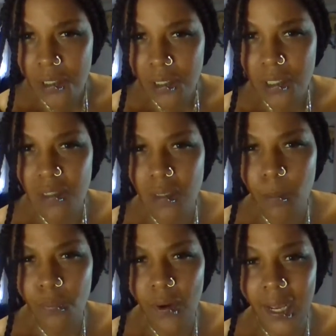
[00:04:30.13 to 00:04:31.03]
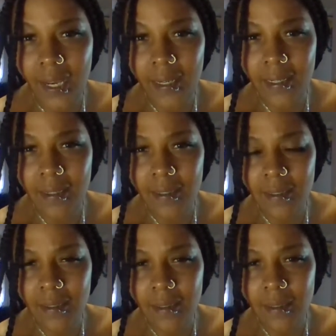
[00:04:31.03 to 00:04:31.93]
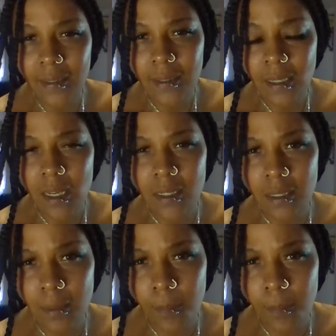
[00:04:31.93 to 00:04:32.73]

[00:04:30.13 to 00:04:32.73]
I see pride. I see